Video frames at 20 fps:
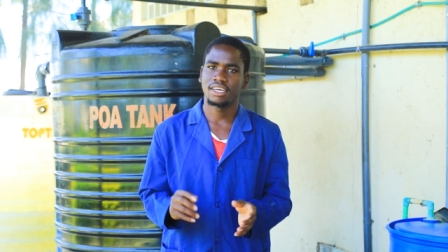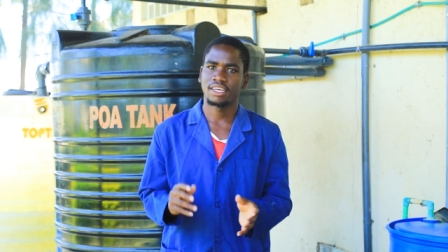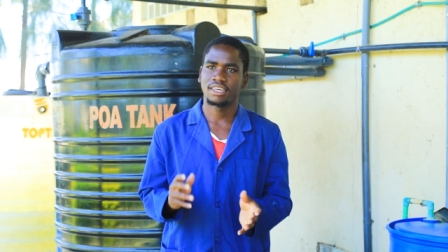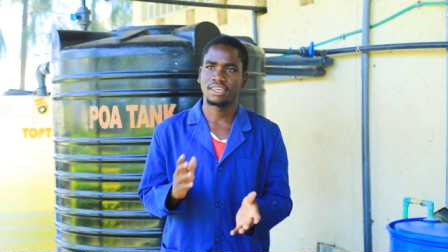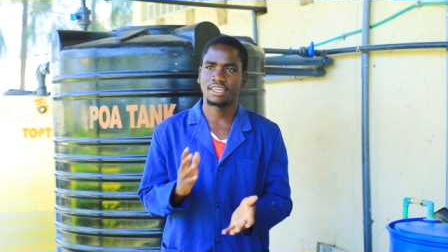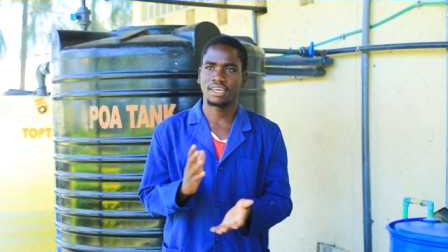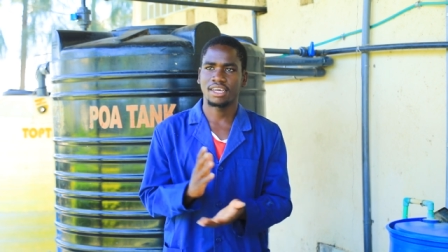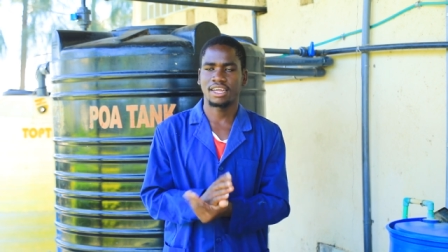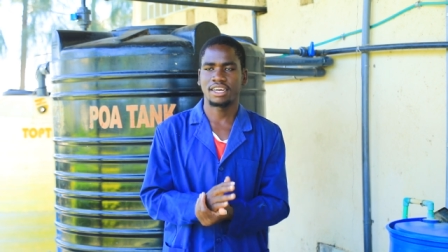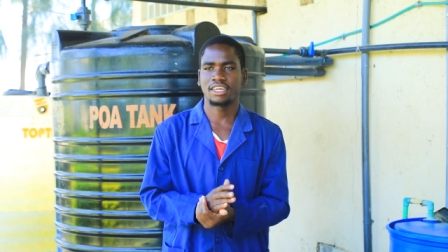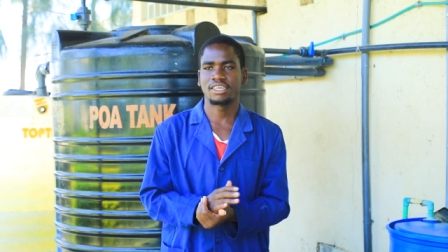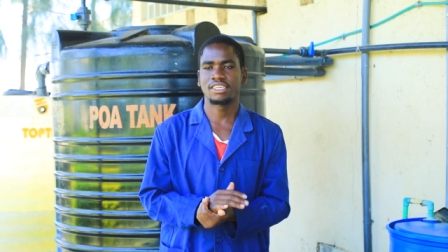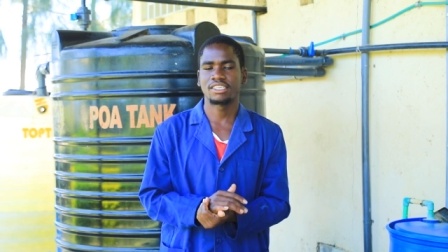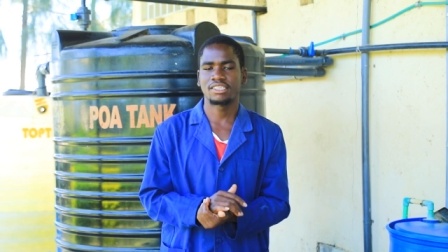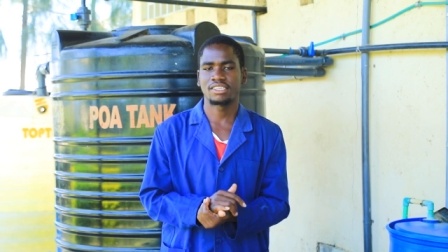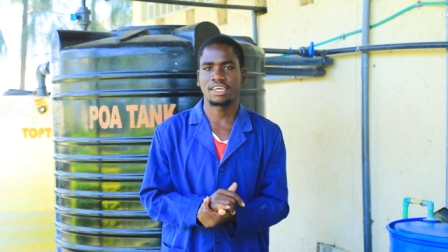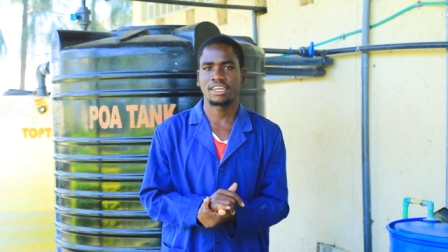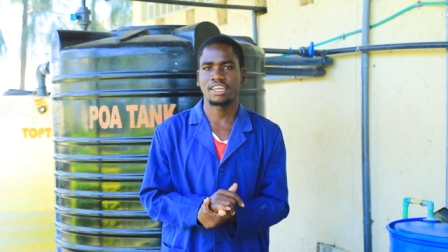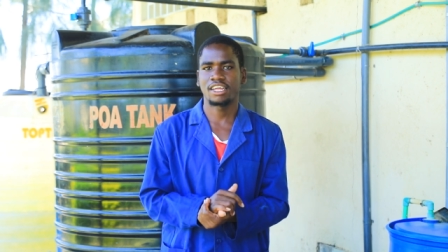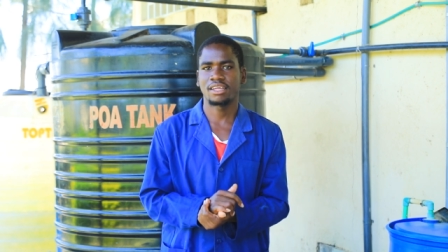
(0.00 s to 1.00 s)
And
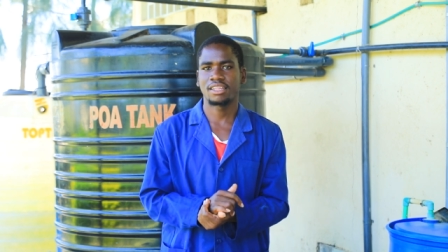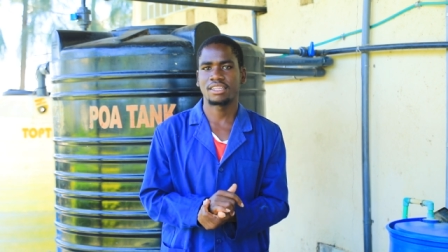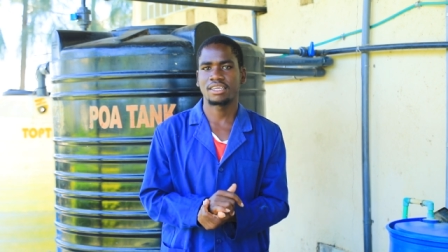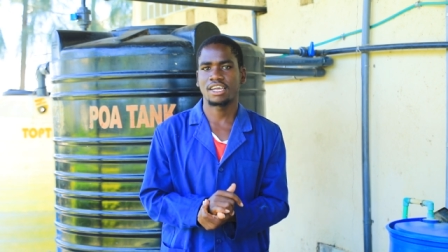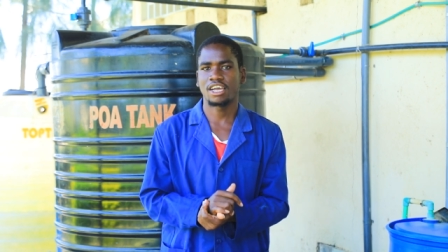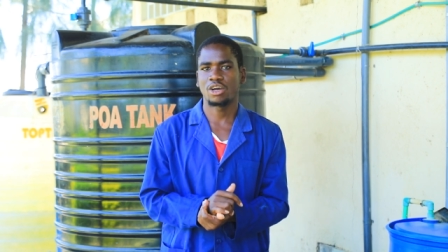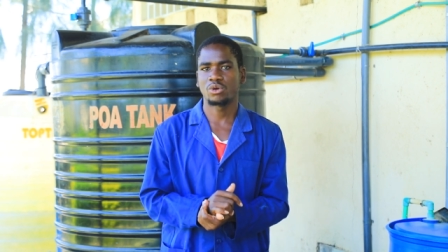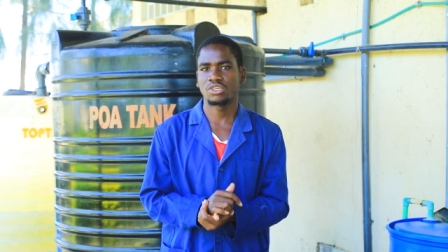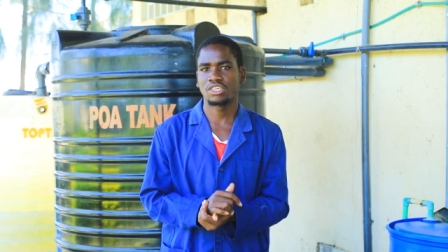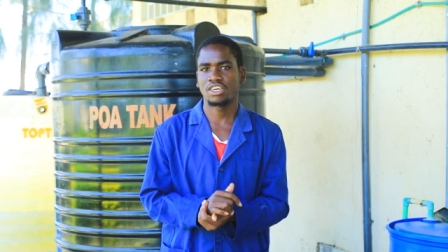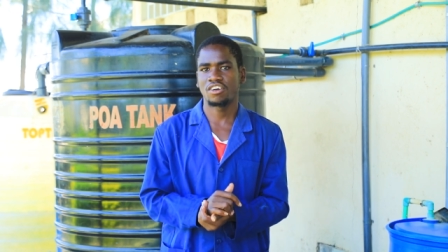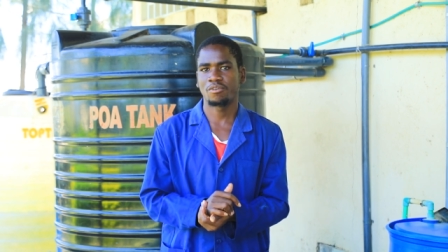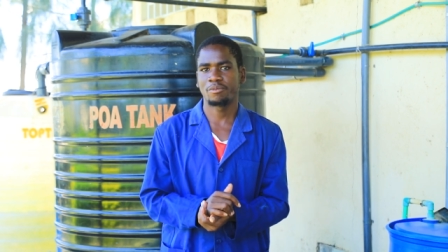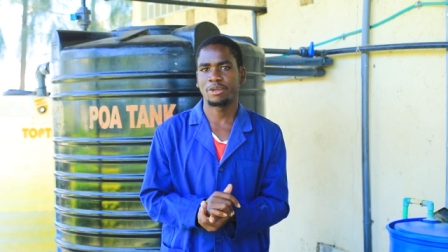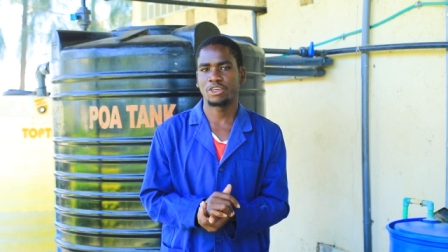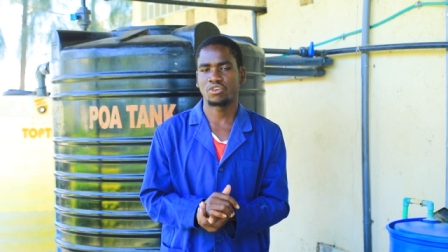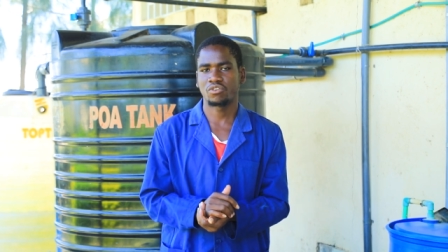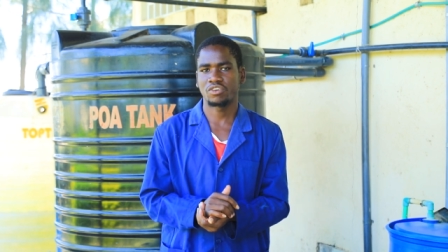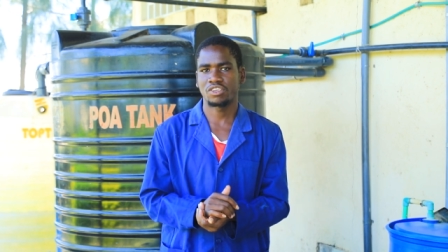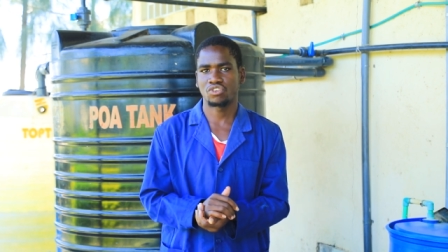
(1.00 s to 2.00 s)
currently is under the county
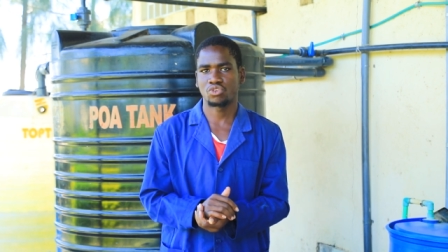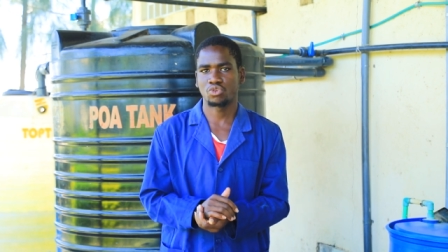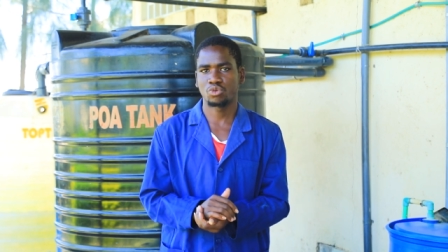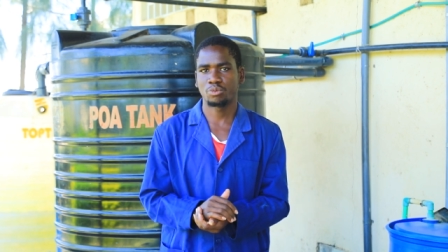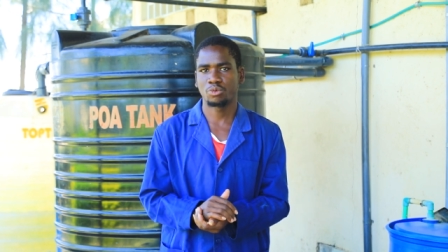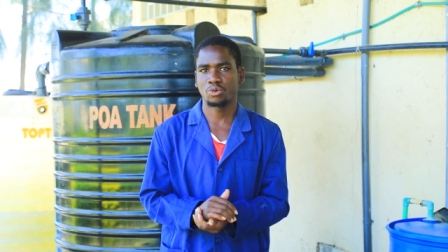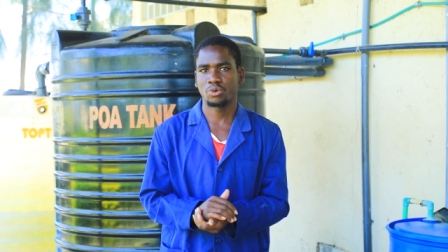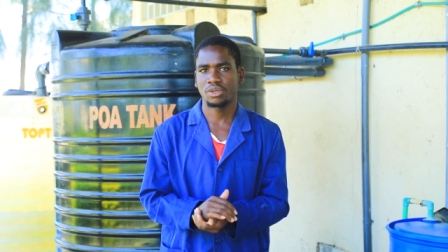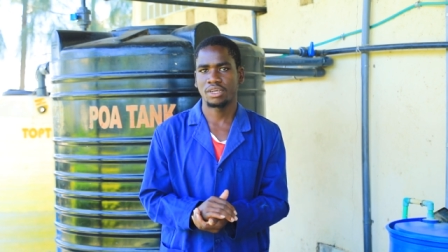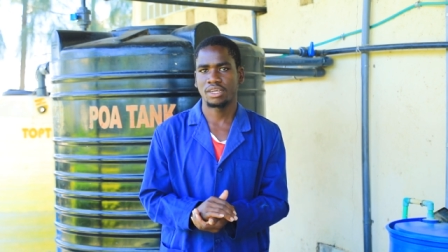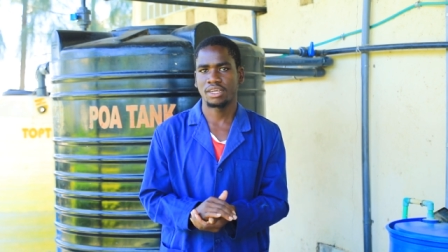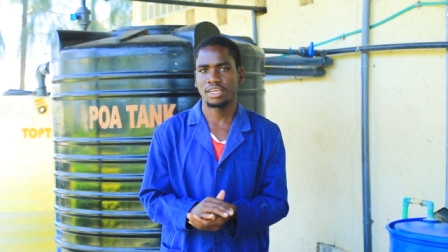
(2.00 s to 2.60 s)
government of Kisumu.